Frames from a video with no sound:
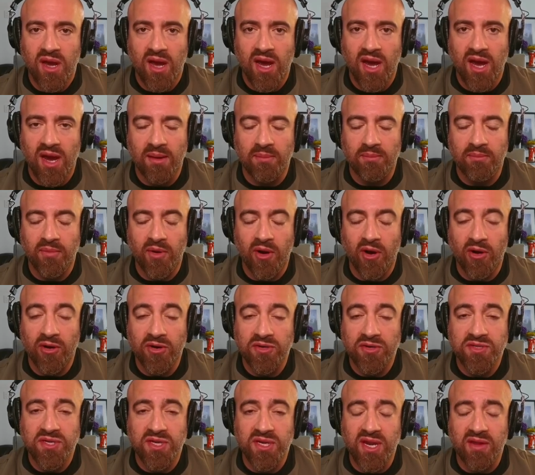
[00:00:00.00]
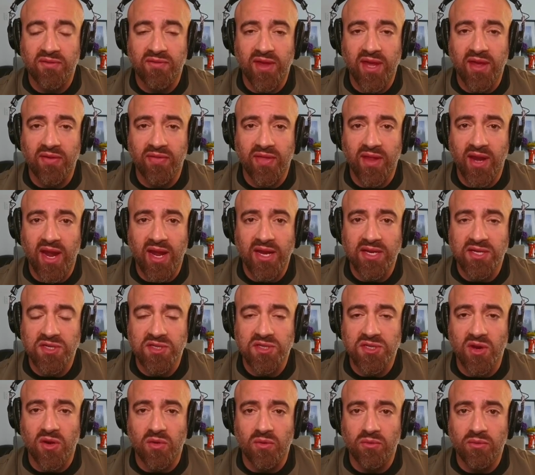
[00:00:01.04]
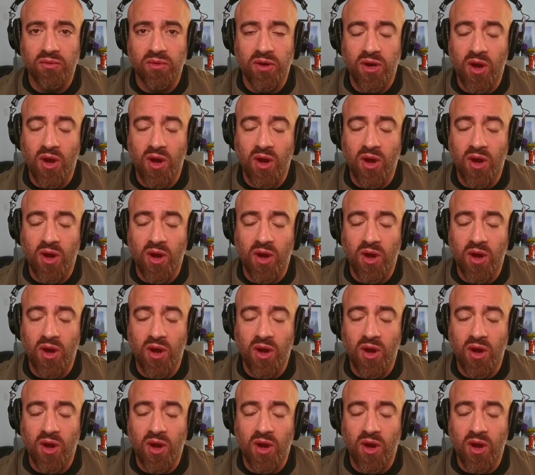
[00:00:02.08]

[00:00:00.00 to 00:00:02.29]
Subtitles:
are significant that I just don't